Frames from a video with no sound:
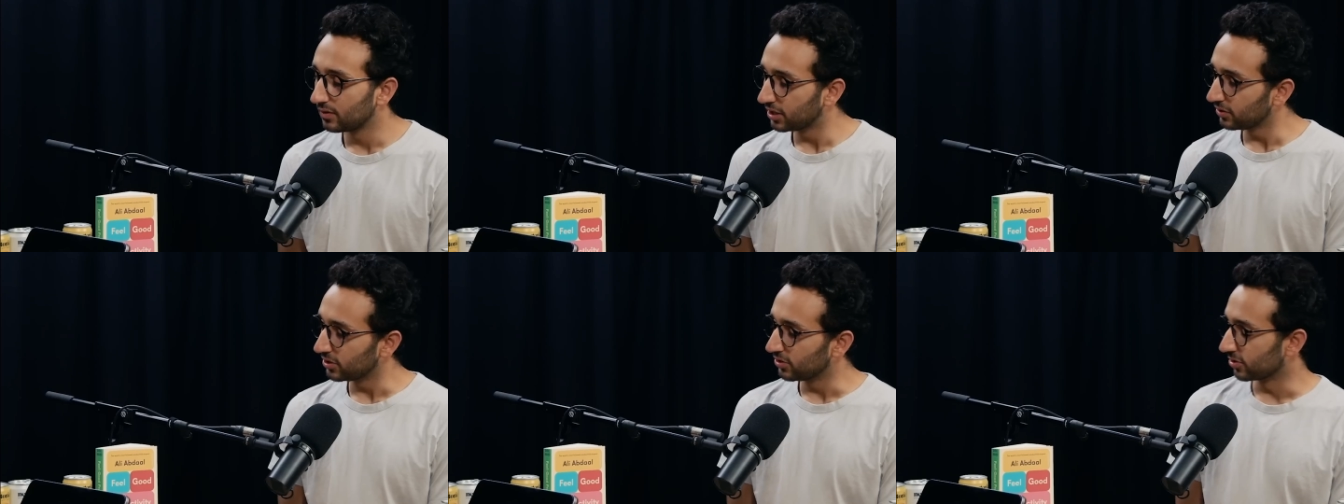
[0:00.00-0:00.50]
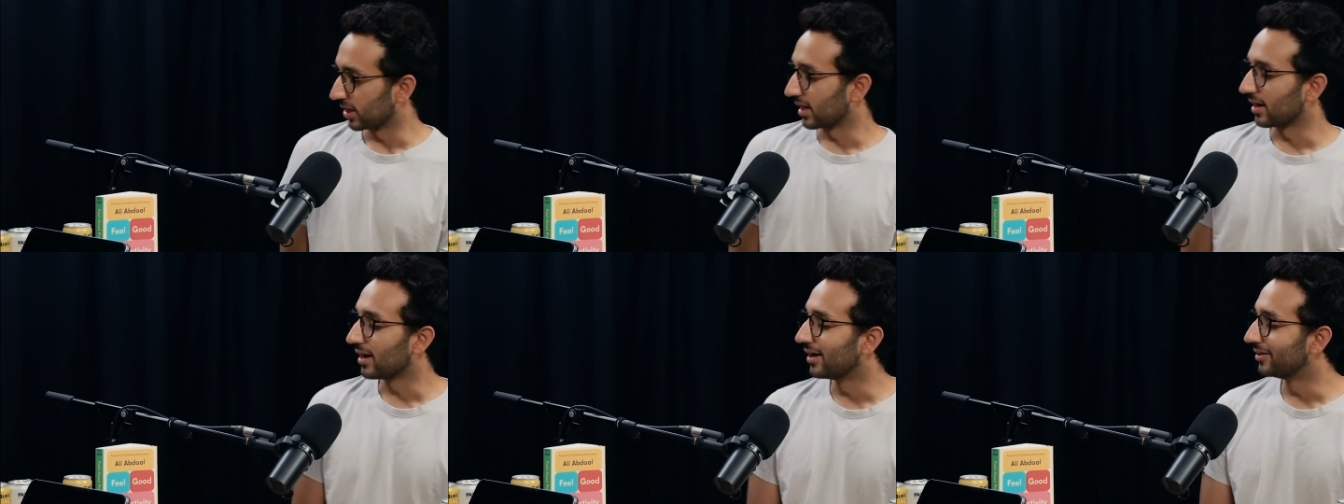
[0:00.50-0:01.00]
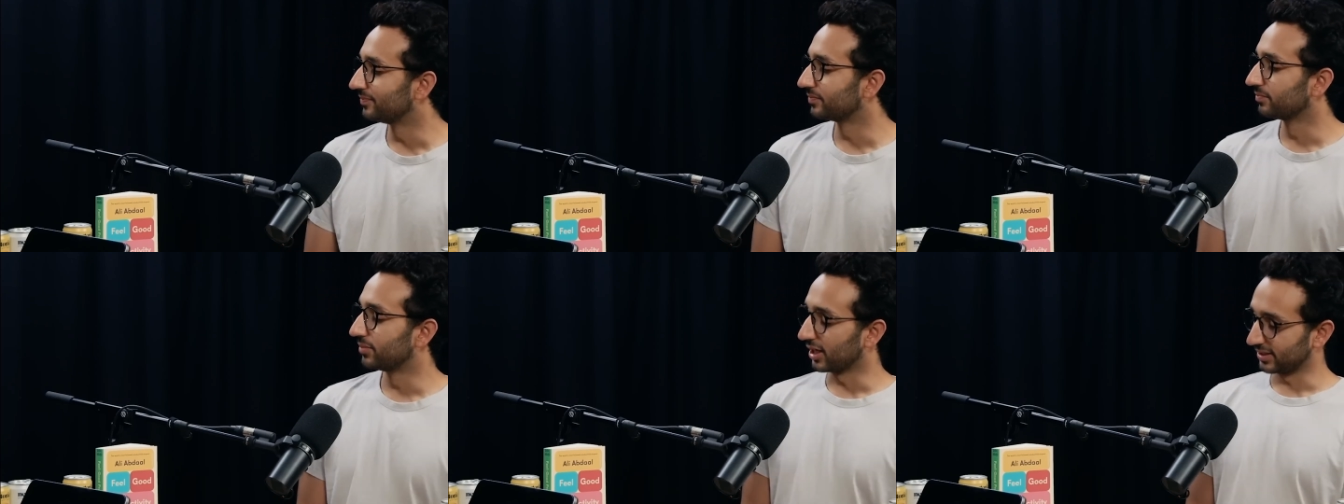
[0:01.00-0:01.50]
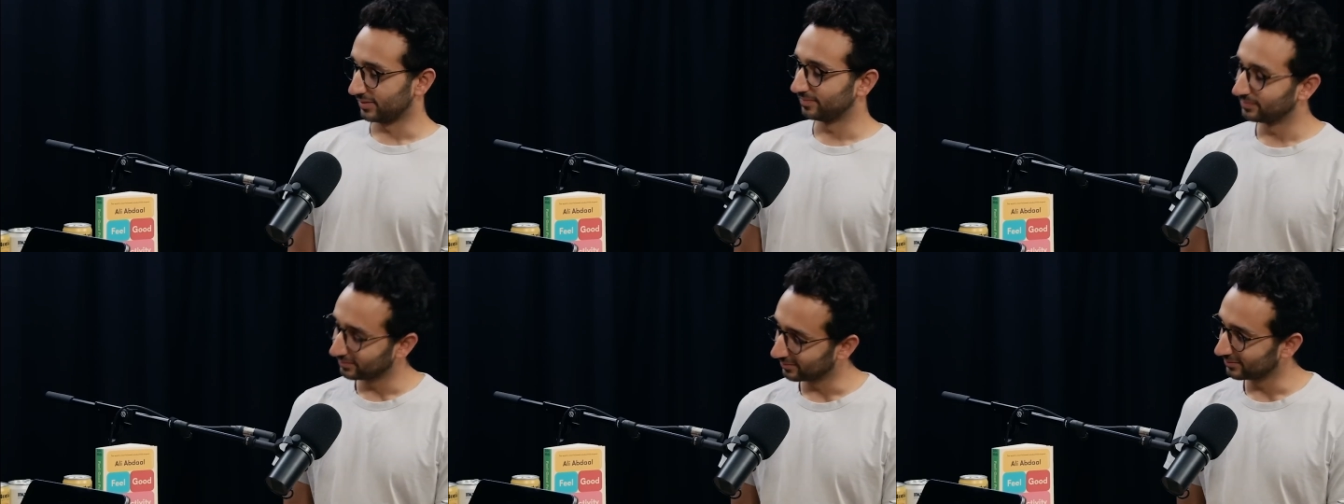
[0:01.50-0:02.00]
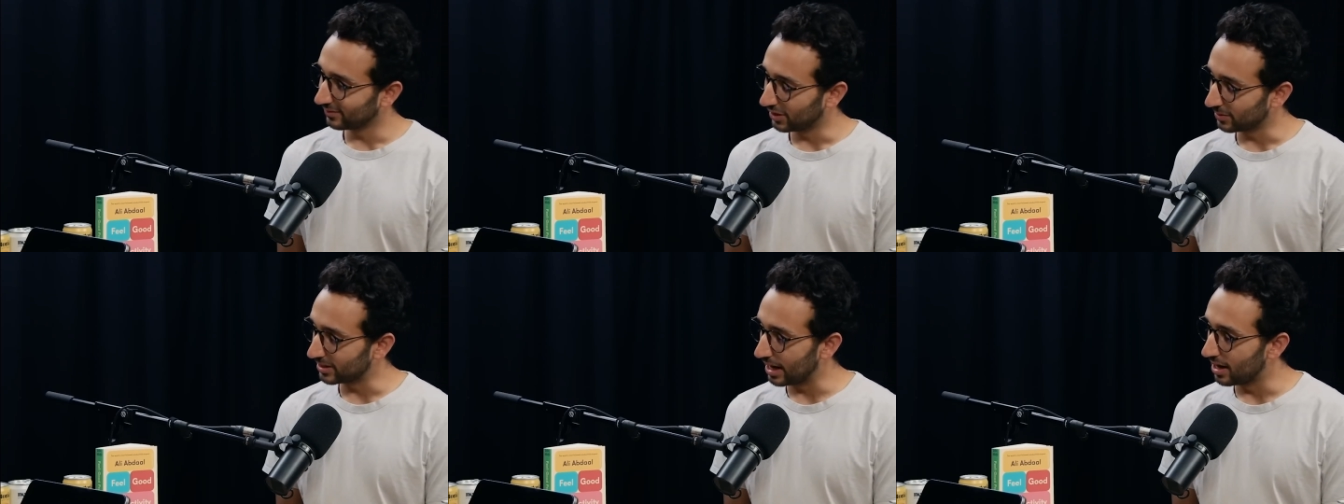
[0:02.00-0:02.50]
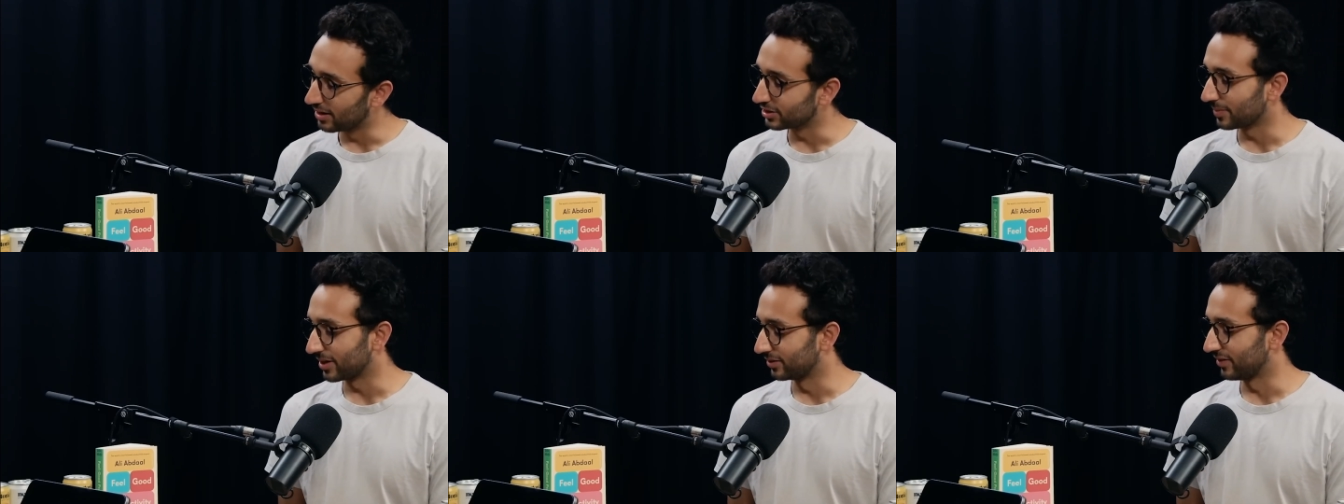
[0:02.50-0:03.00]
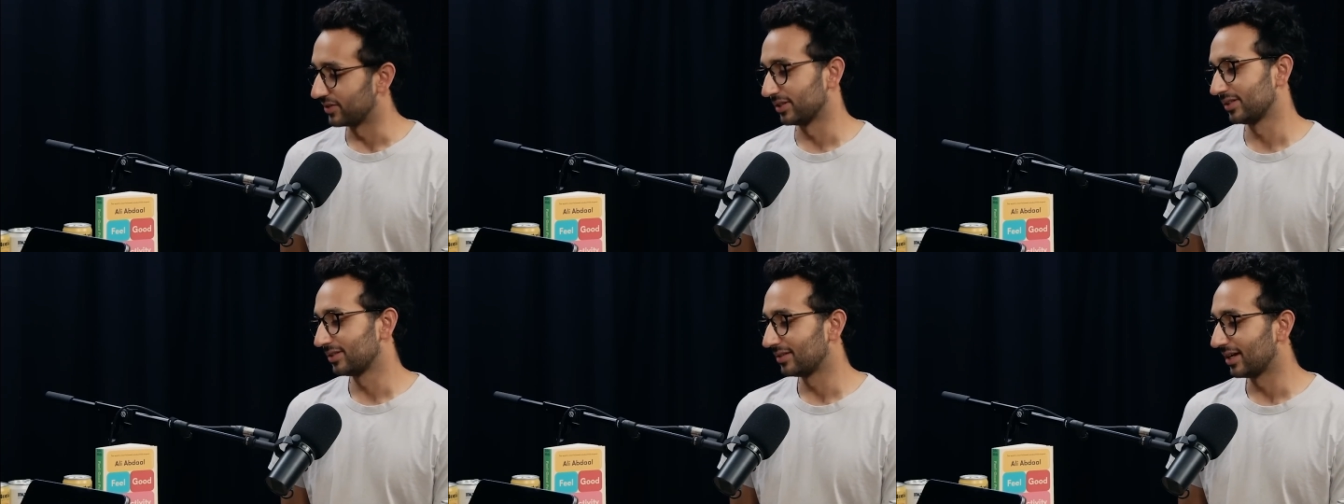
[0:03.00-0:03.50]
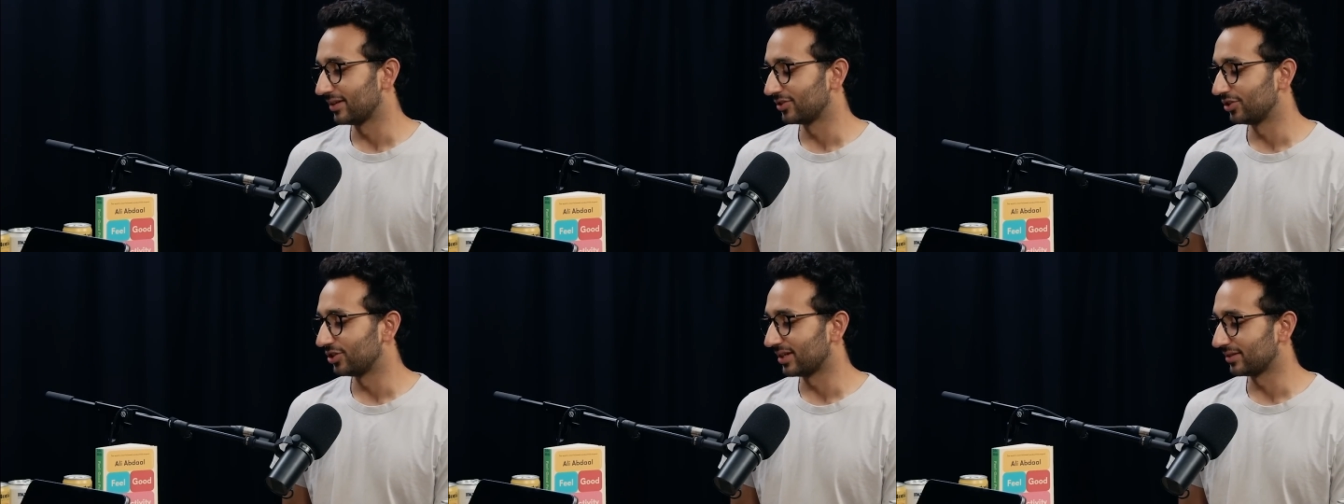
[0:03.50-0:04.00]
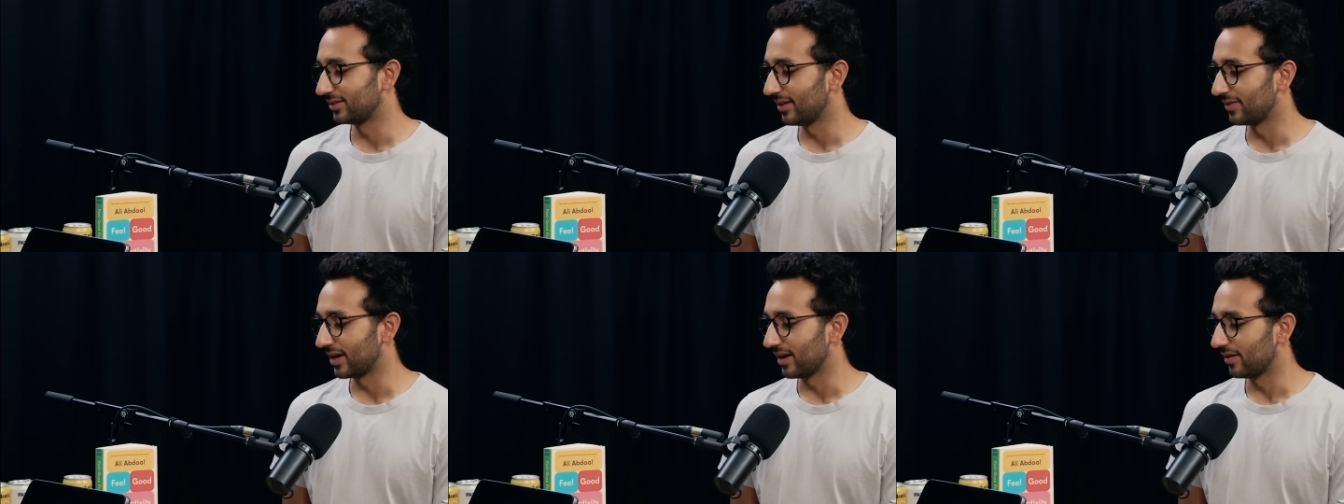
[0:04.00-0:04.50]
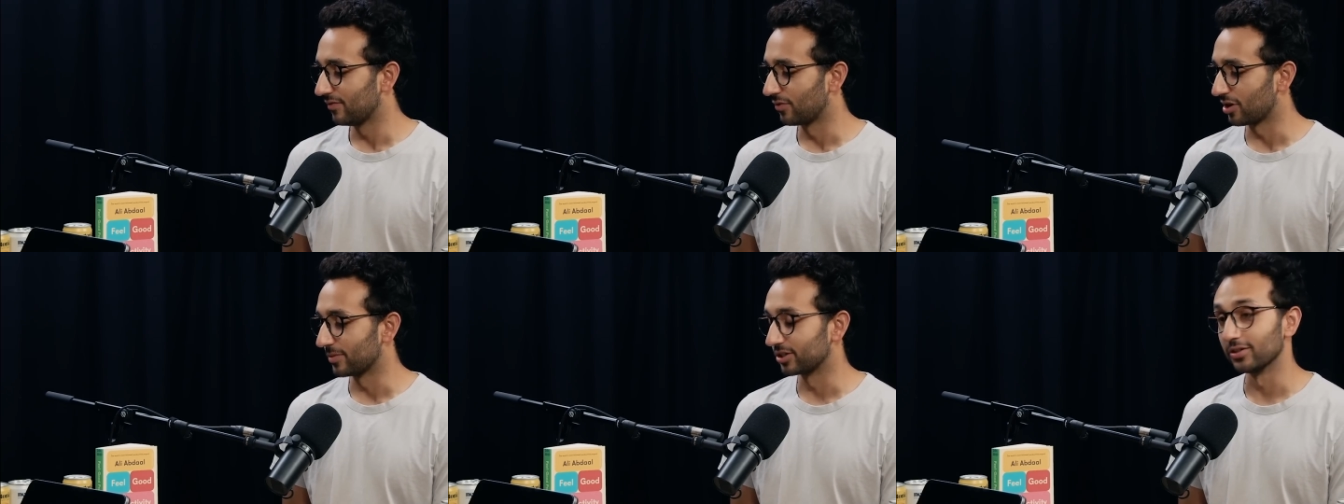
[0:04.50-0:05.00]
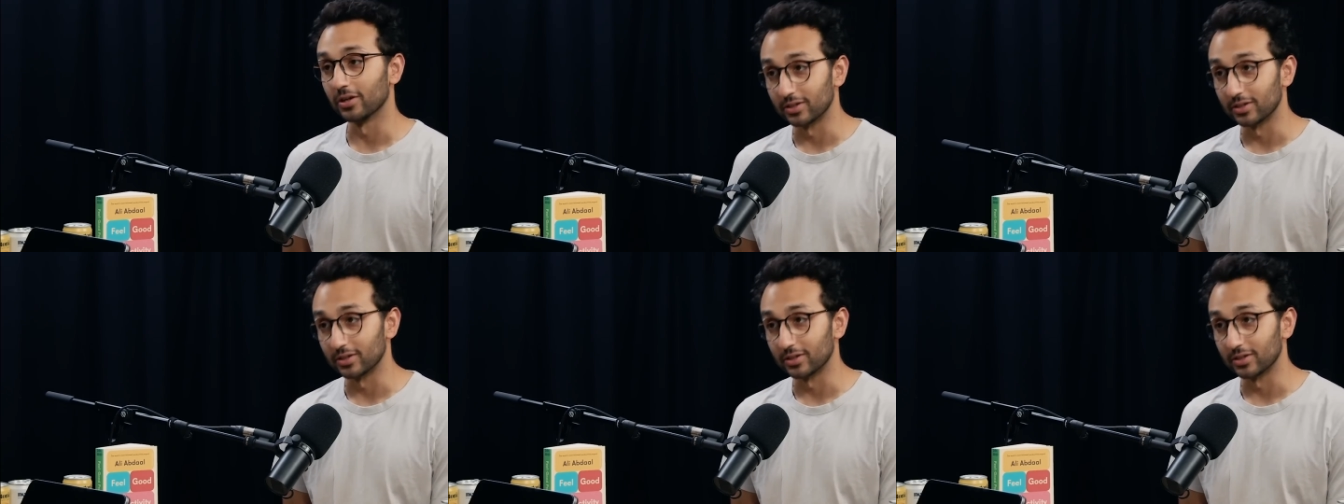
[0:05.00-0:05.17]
They don't usually, but there is a large amount of evidence that suggests that they very much do go